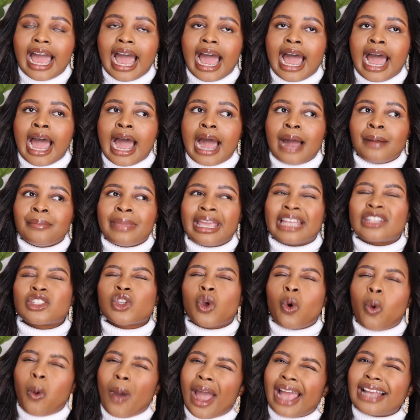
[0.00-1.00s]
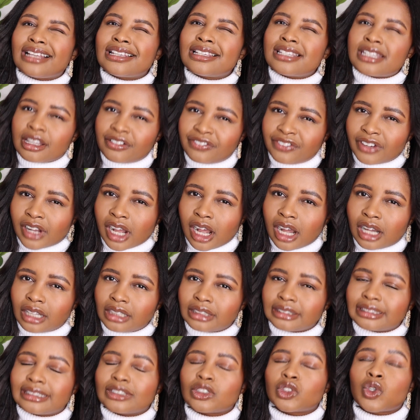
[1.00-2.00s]
It's quite
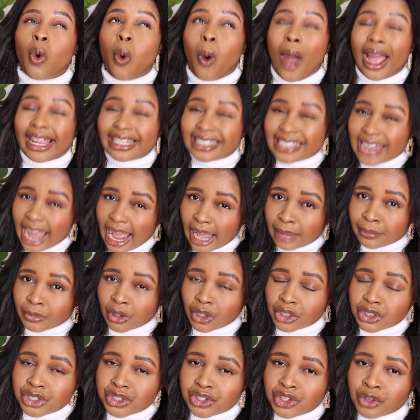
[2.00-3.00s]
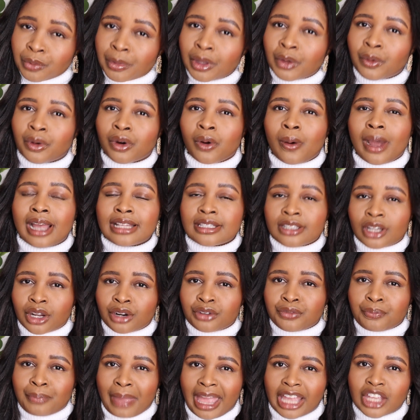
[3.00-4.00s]
difficult, quite time consuming, requires a lot
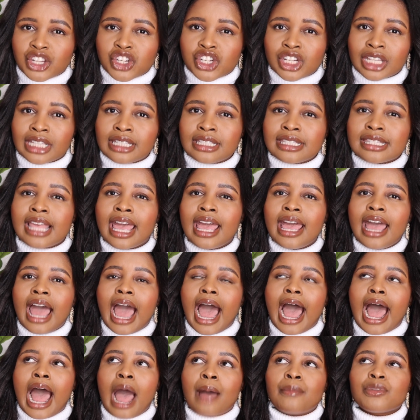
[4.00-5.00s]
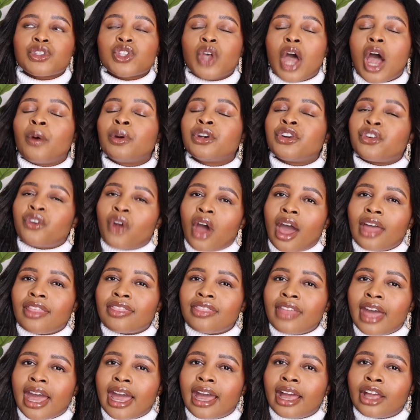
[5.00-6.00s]
of patience. So I would
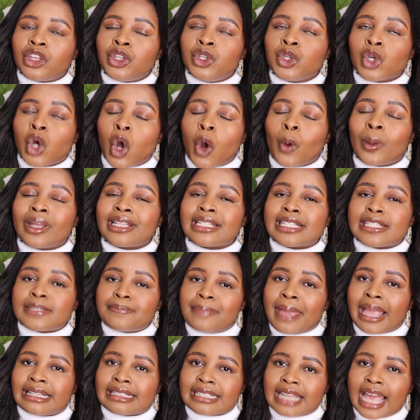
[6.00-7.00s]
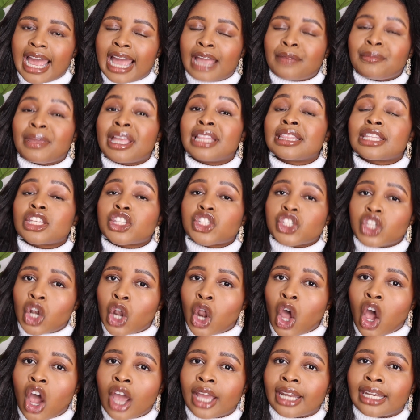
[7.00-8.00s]
rather you go and spend time in the
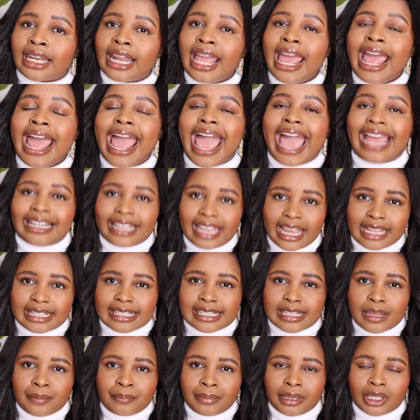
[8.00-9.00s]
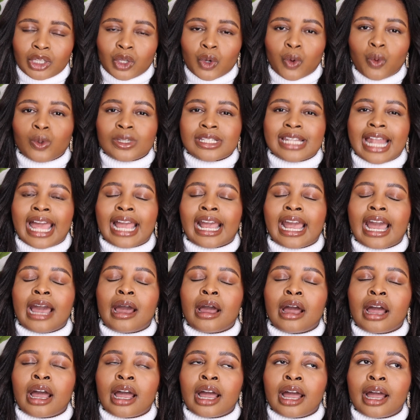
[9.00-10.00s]
salon and get somebody who's like
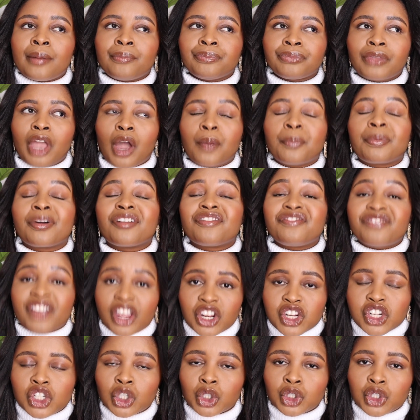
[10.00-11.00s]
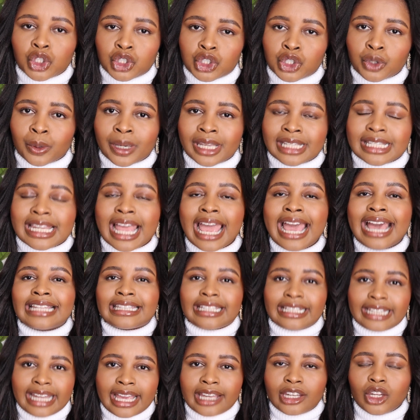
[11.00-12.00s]
a professional to do it.
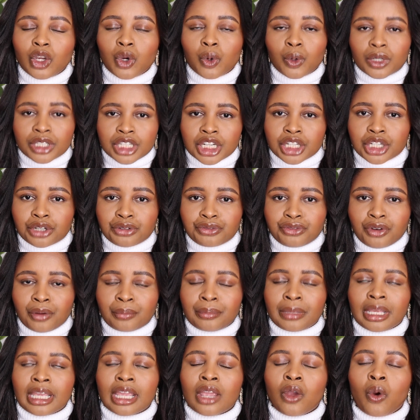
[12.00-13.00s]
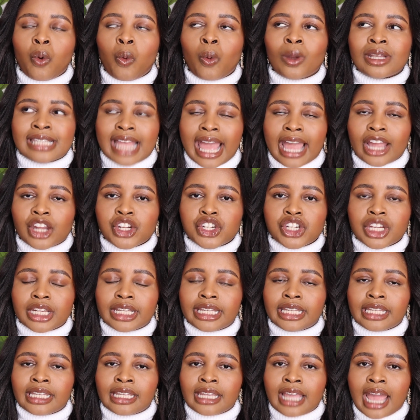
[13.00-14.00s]
The lady who did it for me was
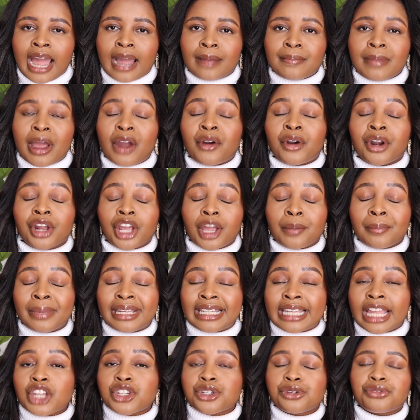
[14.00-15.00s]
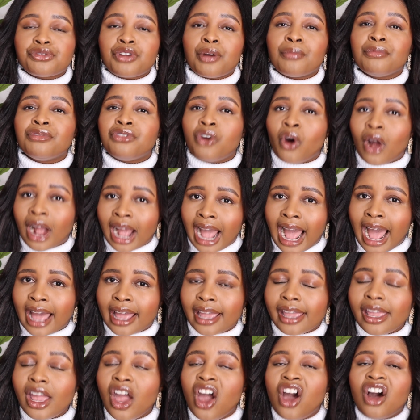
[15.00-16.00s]
actually a recommendation from
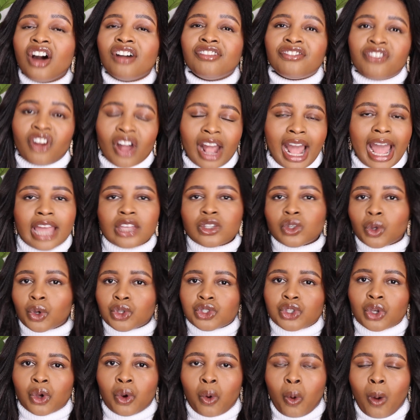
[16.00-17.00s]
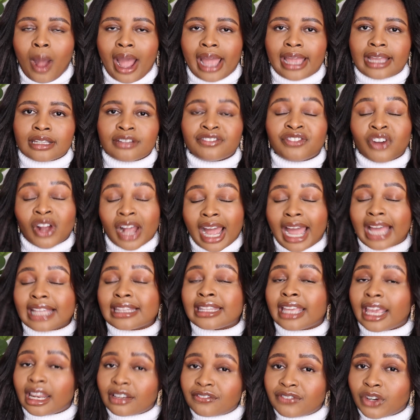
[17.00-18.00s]
Vongai. Vongai is also quite, Vongai
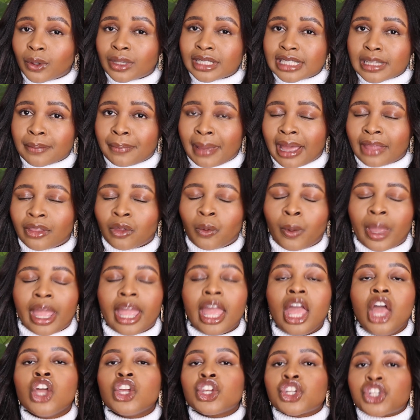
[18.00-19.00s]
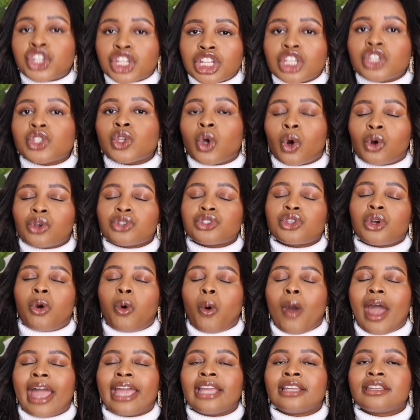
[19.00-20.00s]
the influencer by the way, she's also
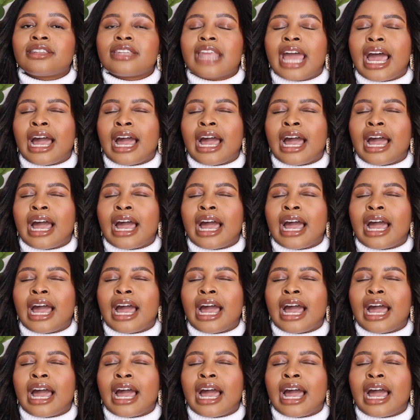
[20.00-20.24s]
quite